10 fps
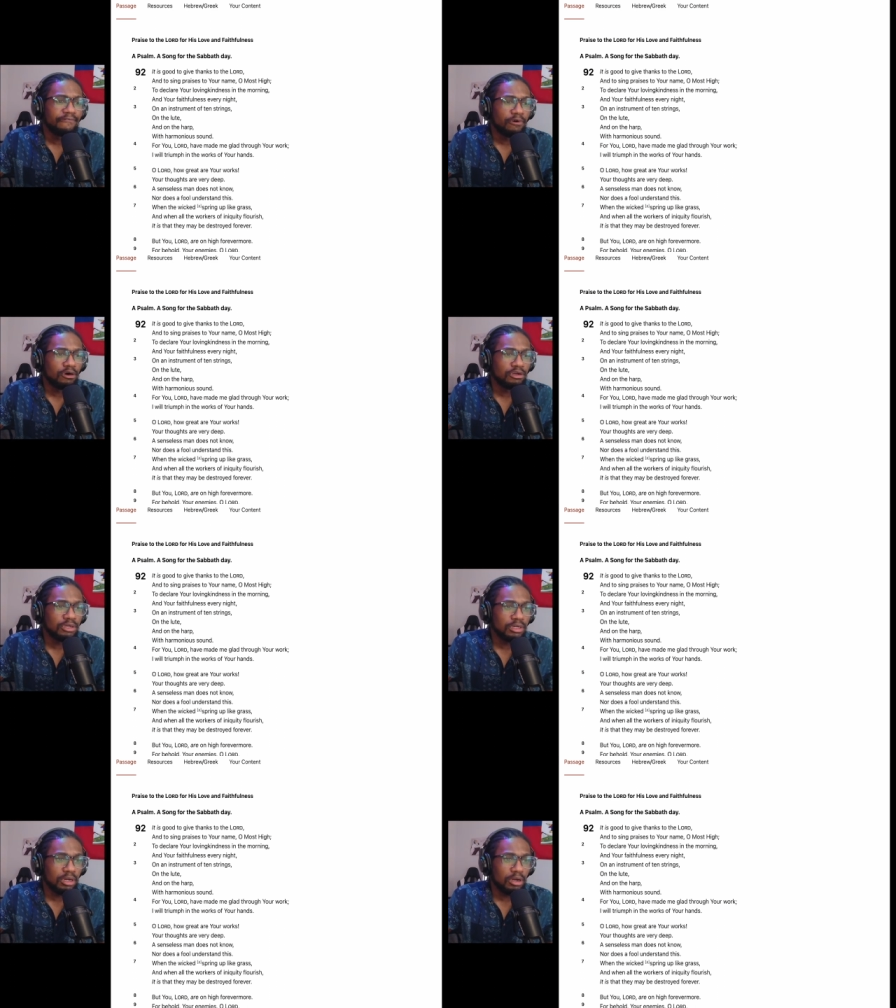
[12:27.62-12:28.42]
on
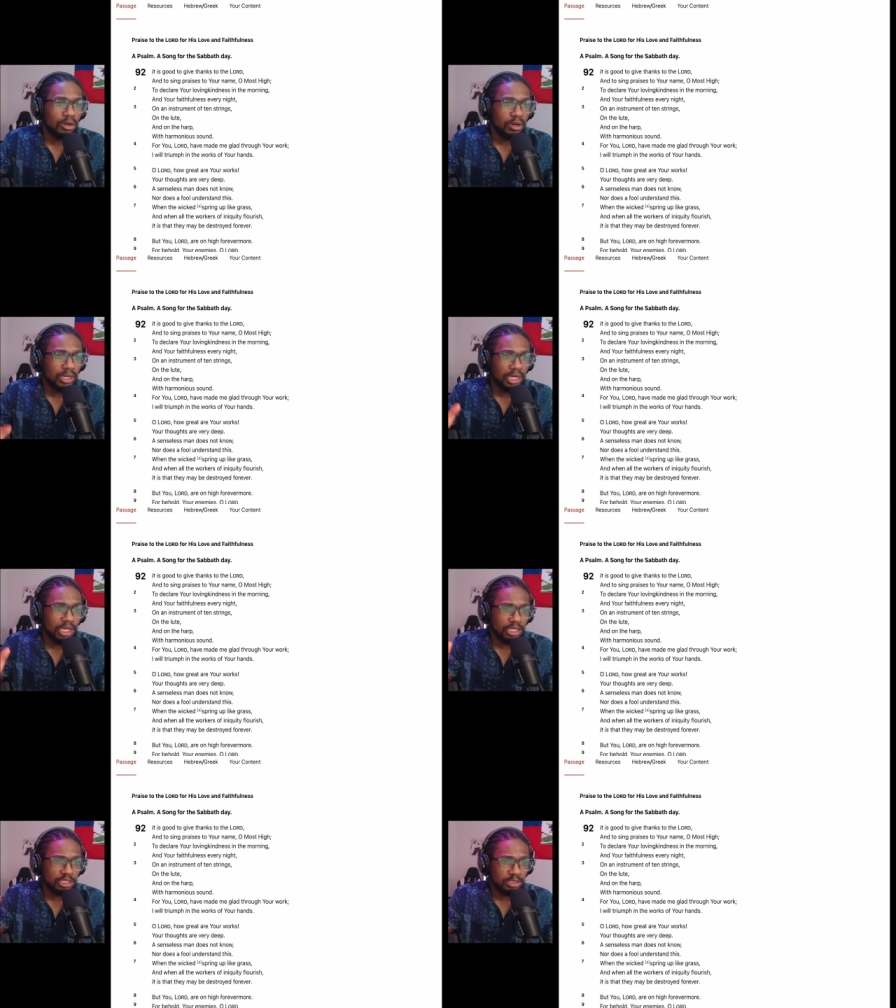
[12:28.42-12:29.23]
on an
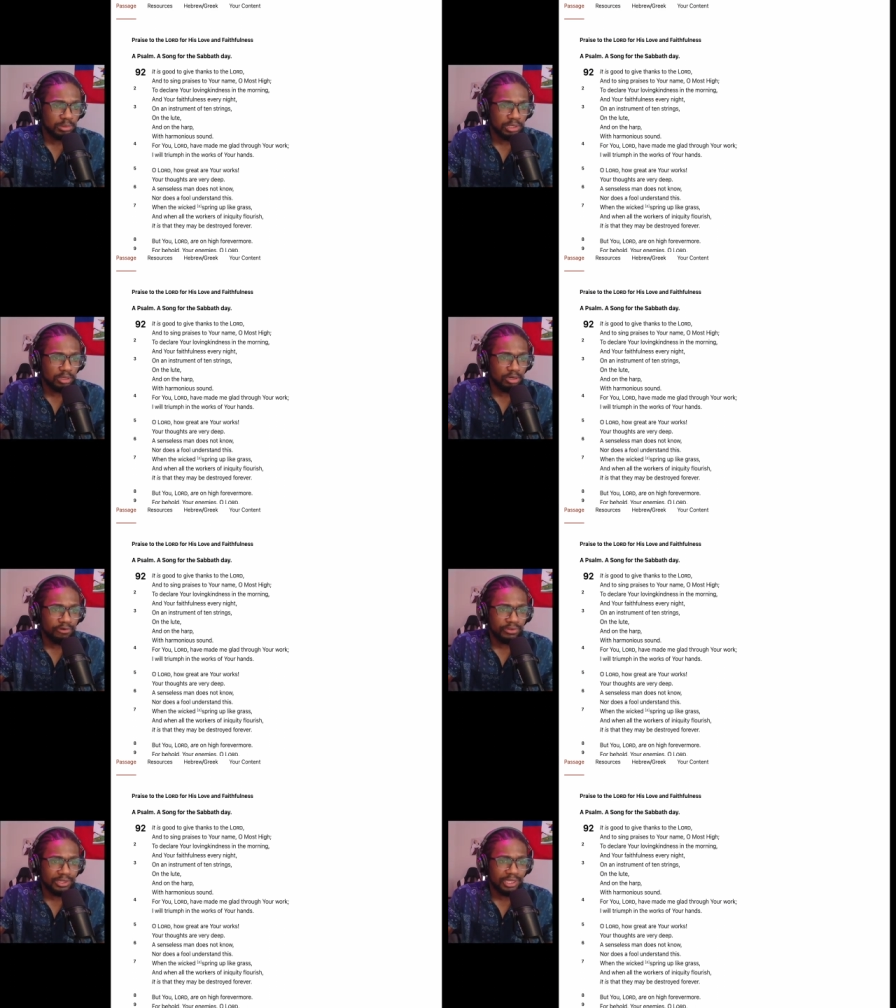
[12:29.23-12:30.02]
instrument
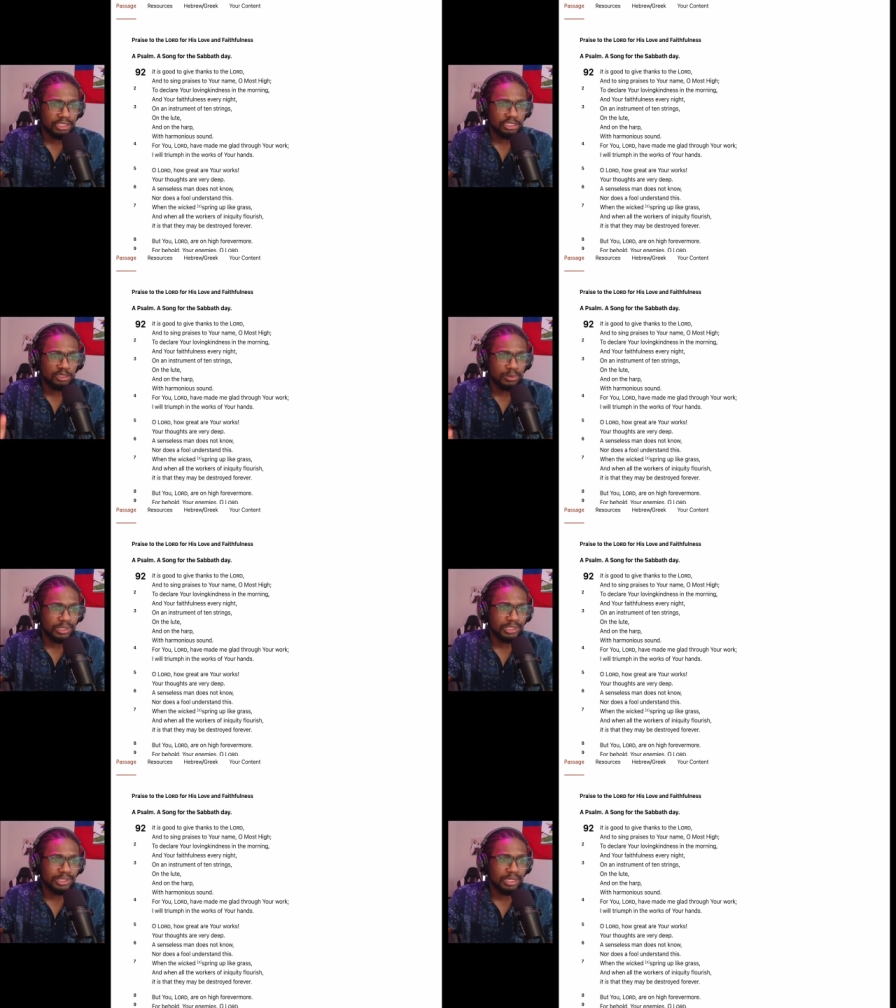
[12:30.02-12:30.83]
of ten
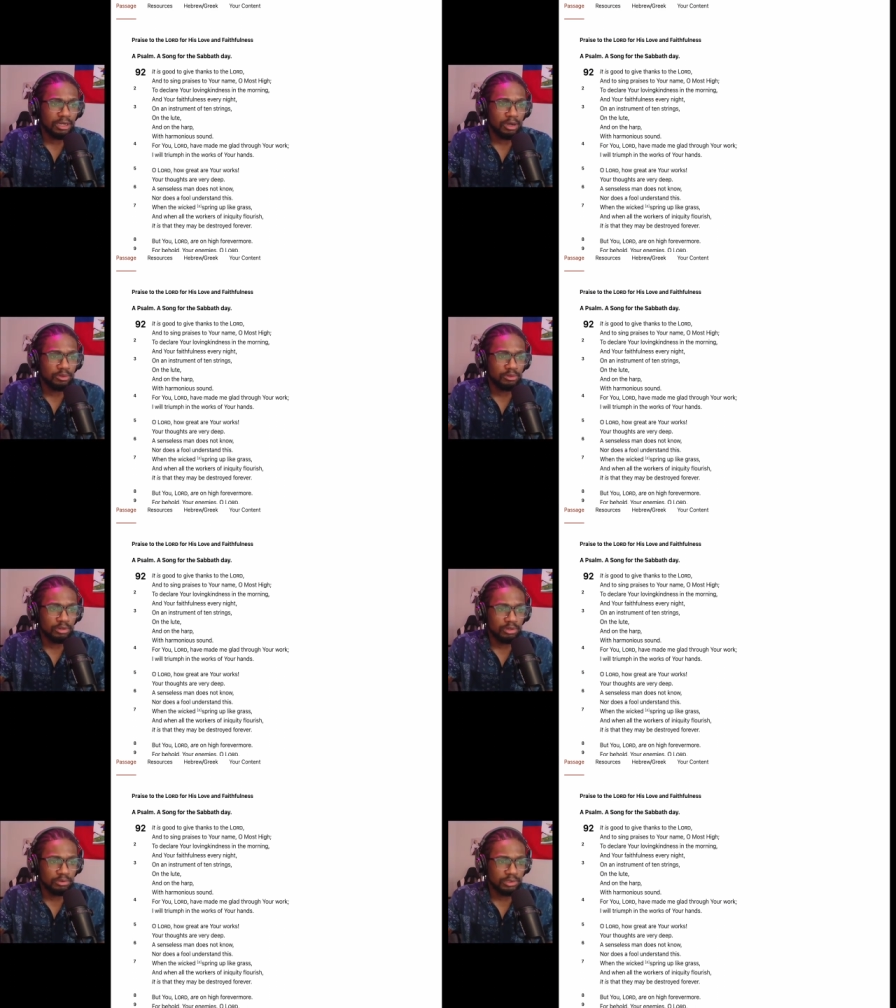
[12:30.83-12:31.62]
strings on the
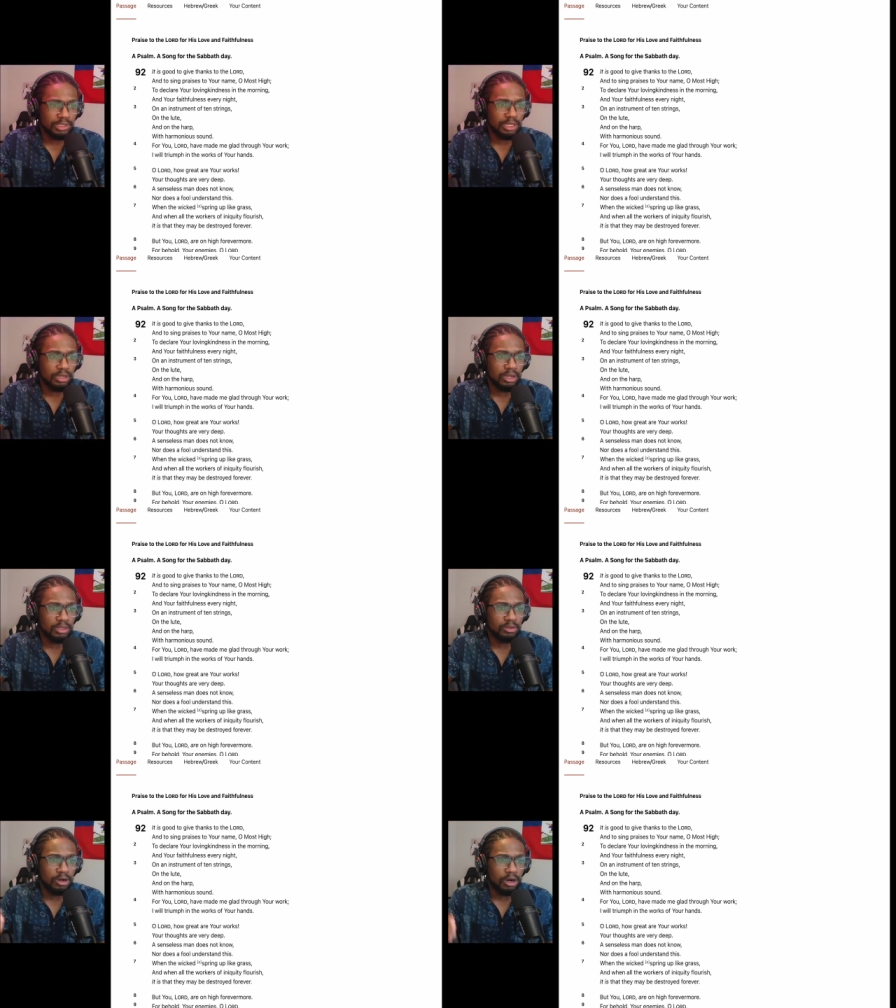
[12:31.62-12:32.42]
lute and
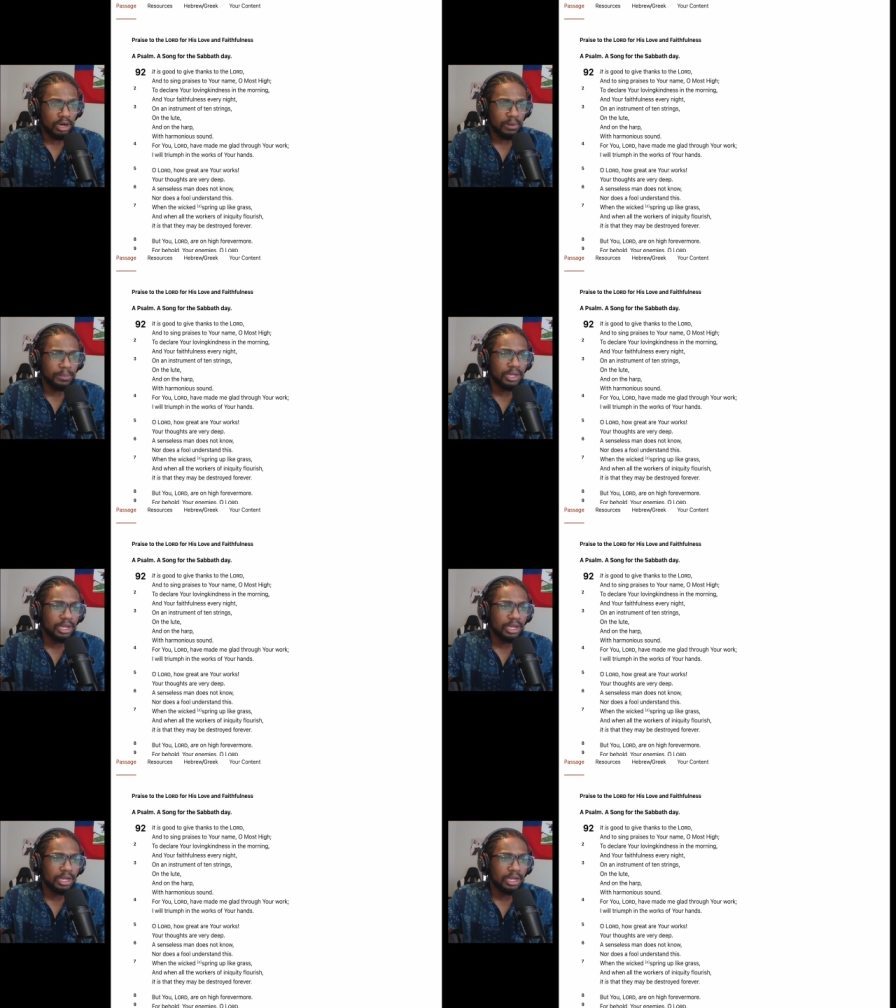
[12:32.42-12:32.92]
the harp